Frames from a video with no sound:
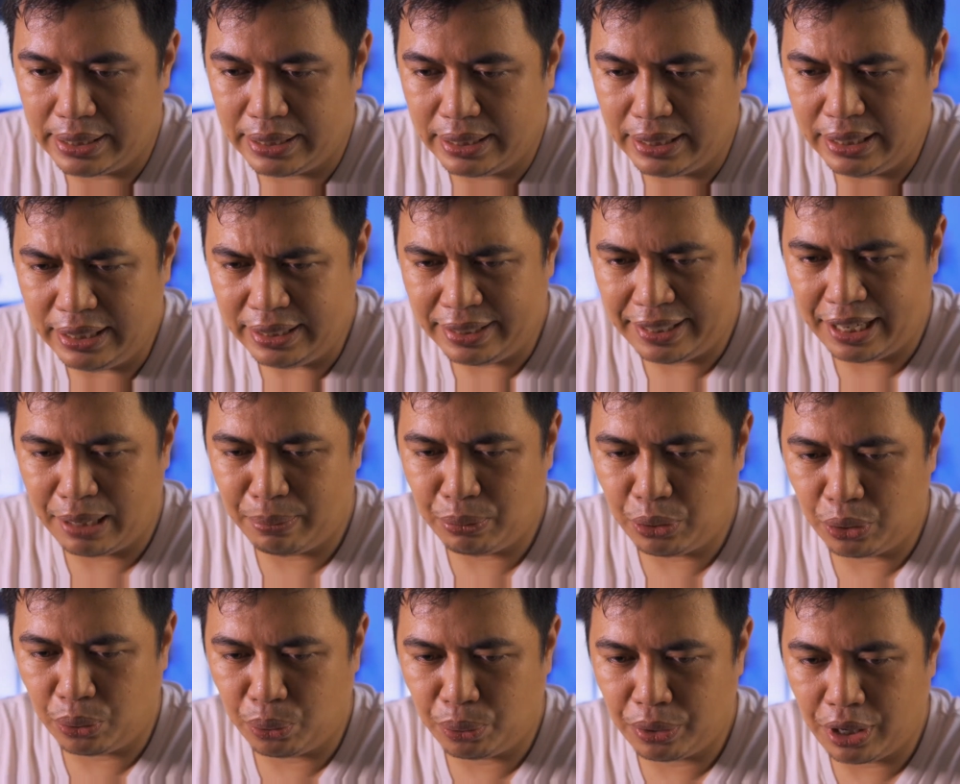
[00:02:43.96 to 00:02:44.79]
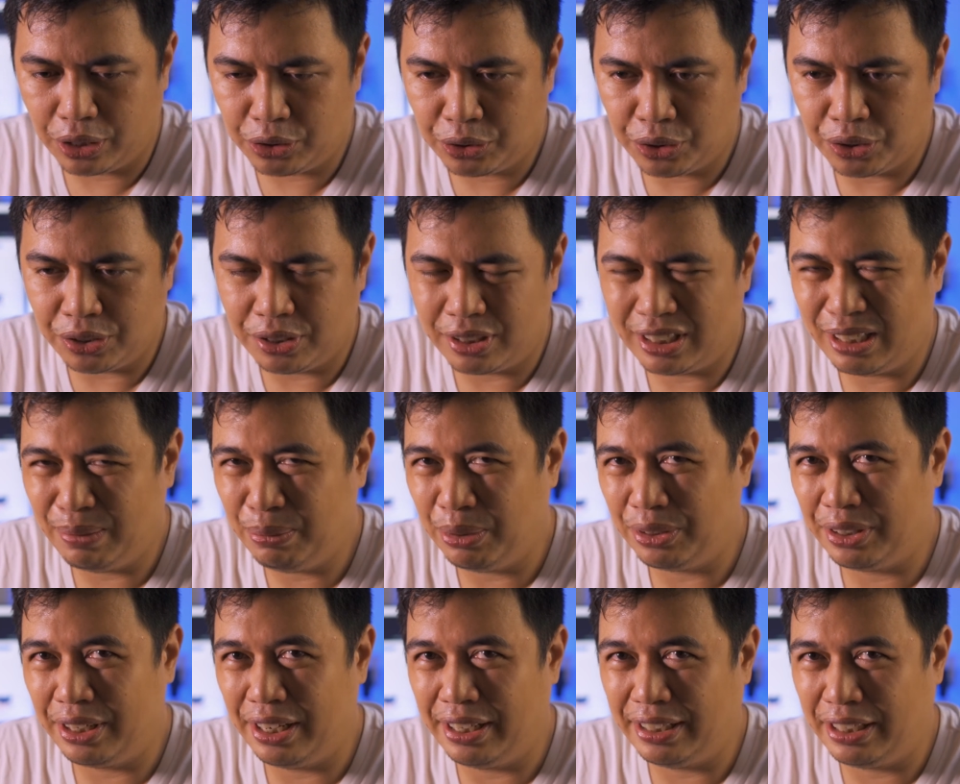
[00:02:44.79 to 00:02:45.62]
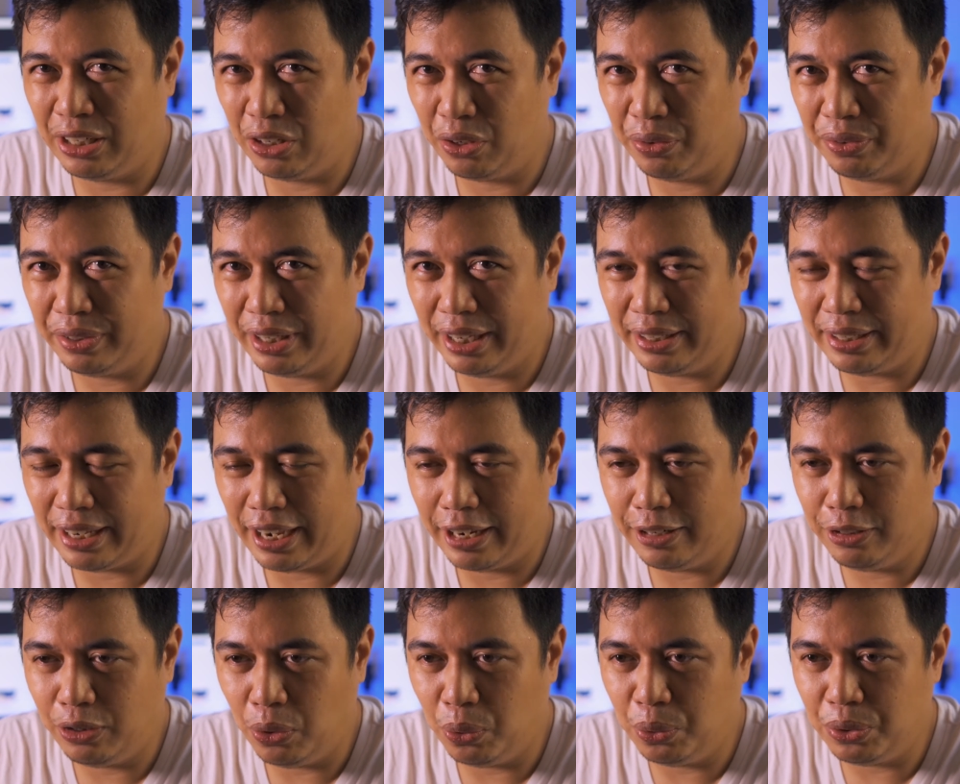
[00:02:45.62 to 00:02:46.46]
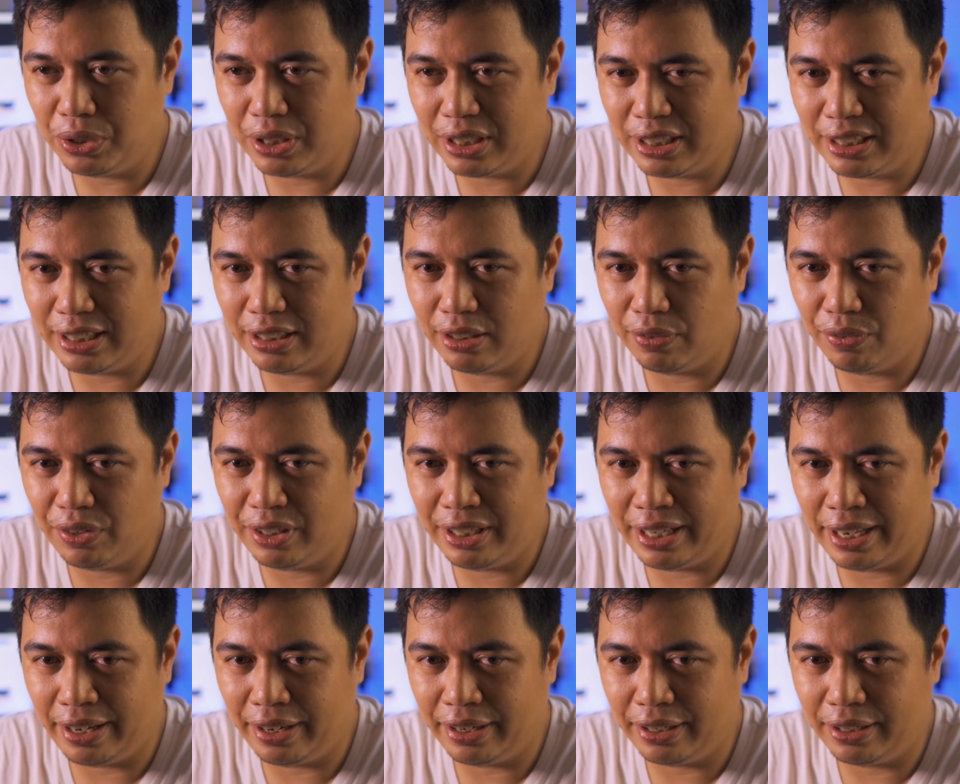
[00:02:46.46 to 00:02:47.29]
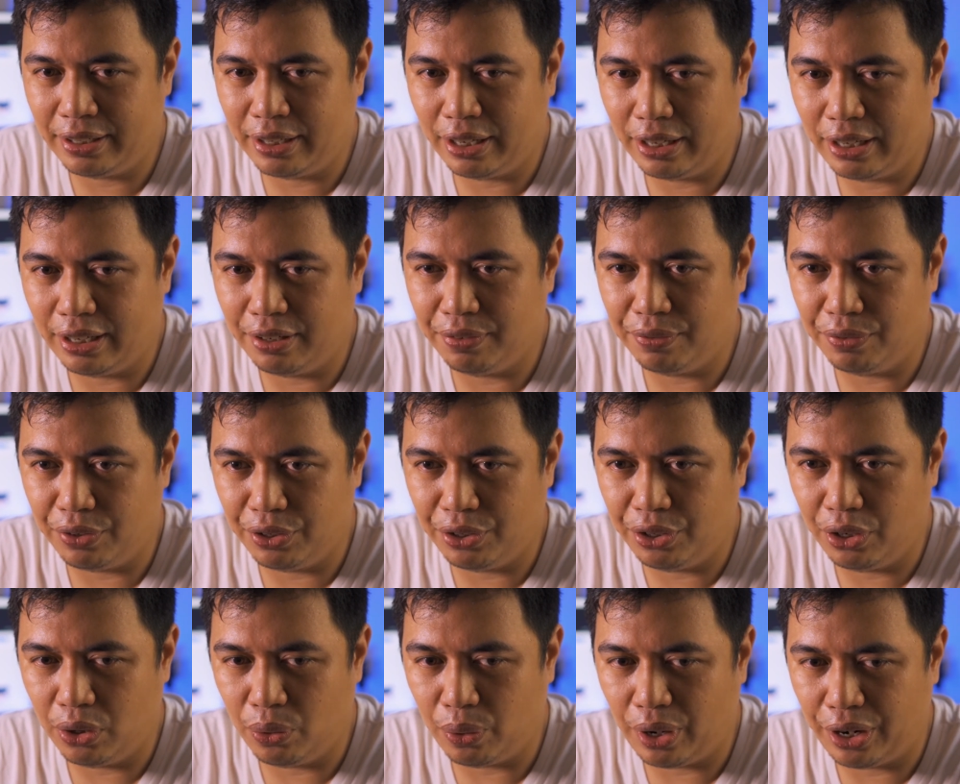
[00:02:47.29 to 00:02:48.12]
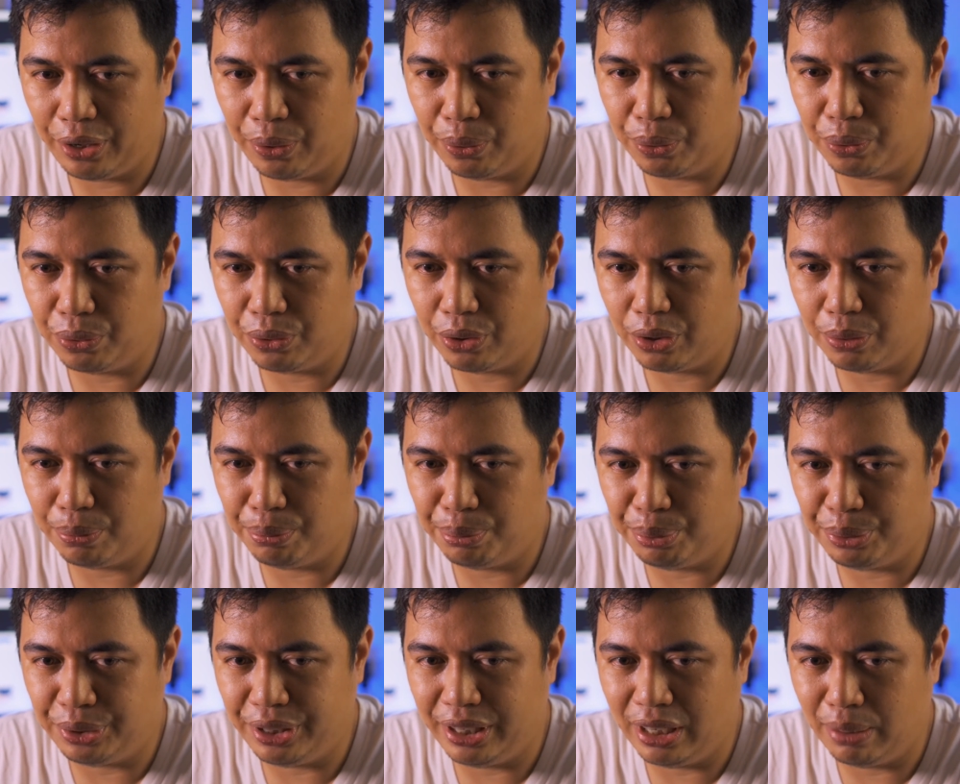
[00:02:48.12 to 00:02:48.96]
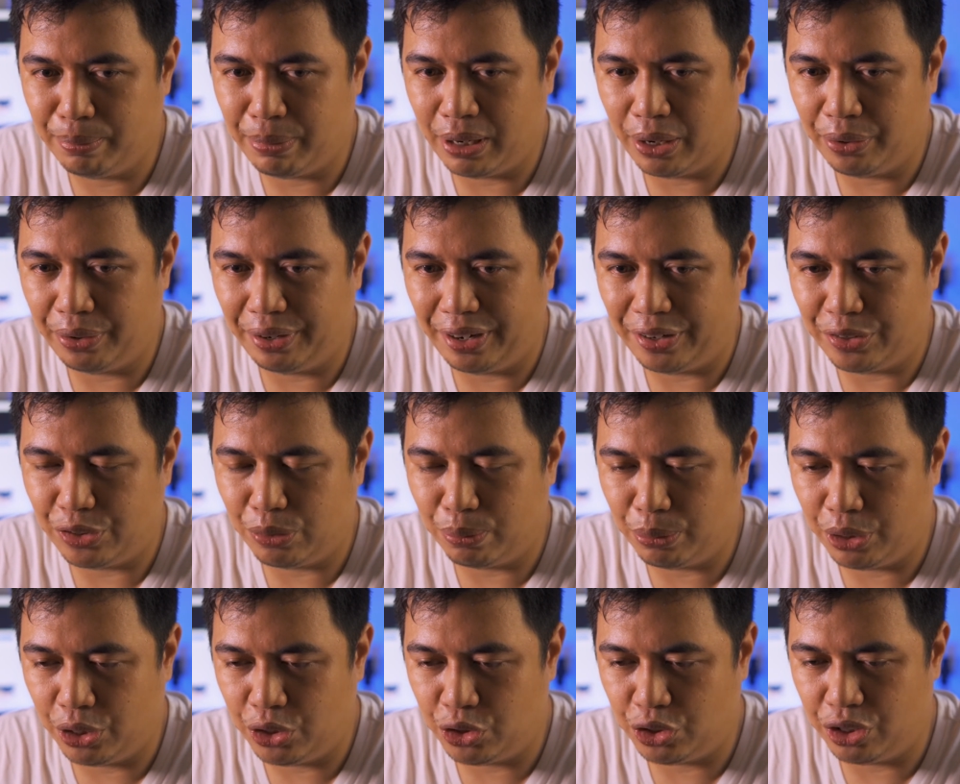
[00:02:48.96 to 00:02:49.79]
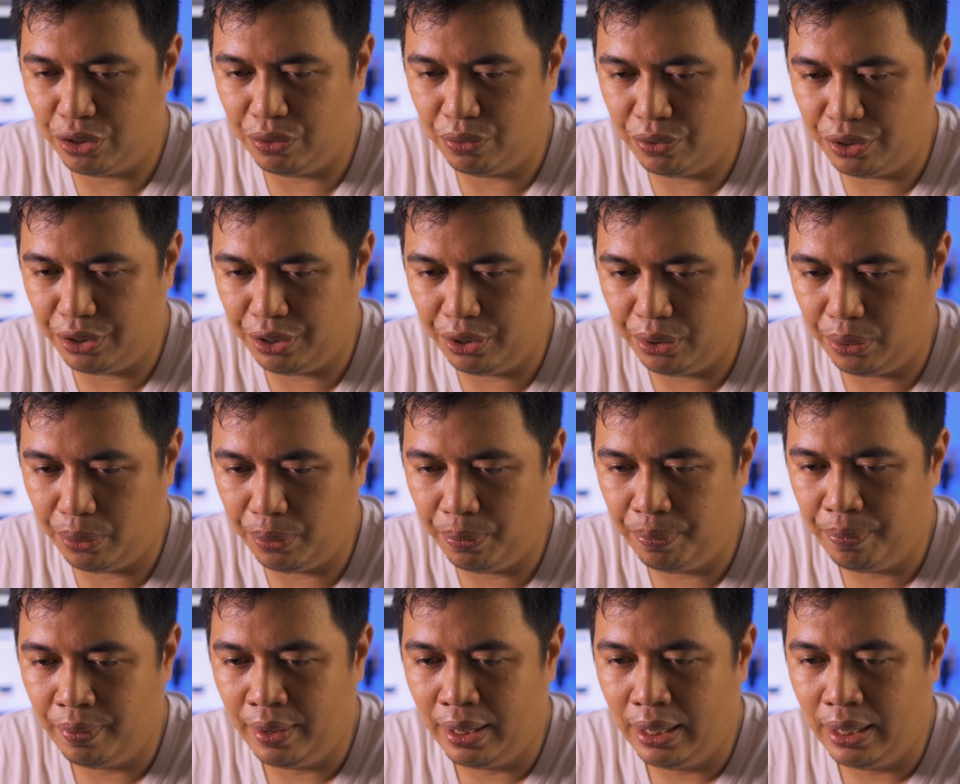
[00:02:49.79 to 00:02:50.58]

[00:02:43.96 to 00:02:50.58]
in-camera corrections seem to take care of that. I don't see the vignetting in video. I don't complain about it as much in video.